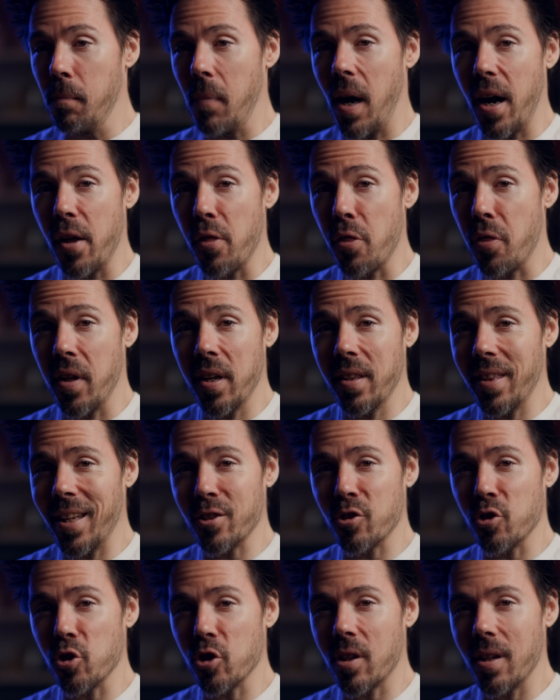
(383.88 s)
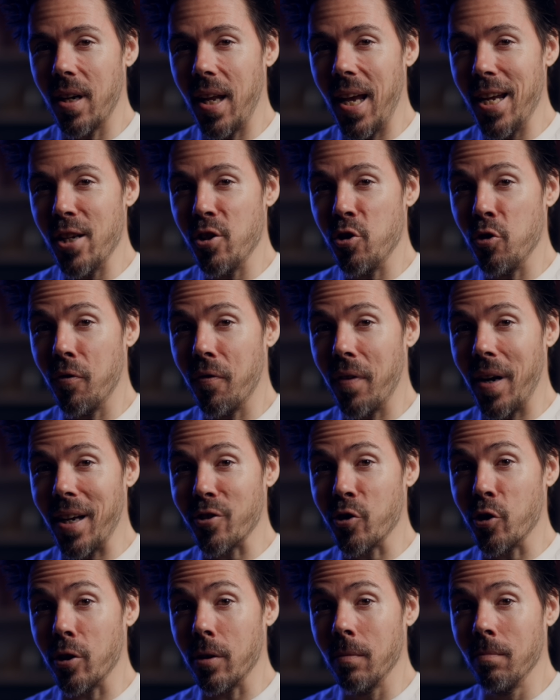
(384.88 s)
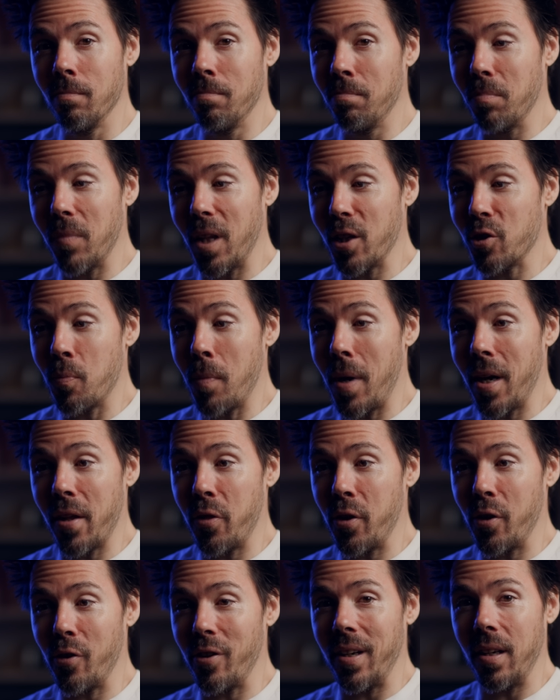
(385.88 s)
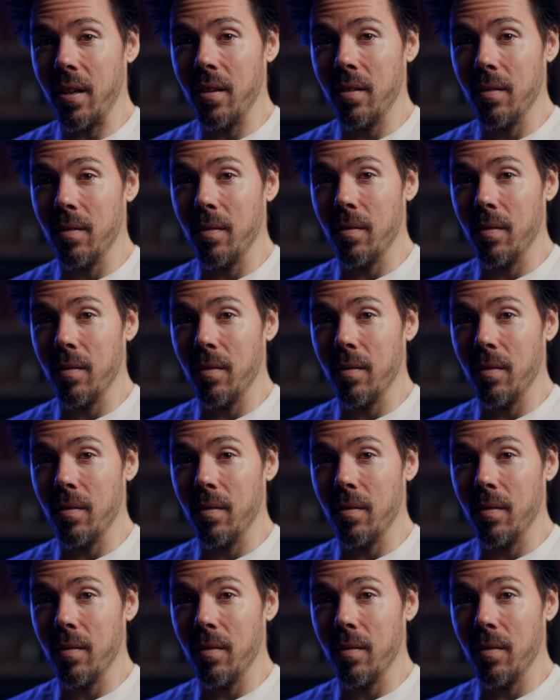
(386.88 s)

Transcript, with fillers: I think that's just gonna age you faster. That's my theory.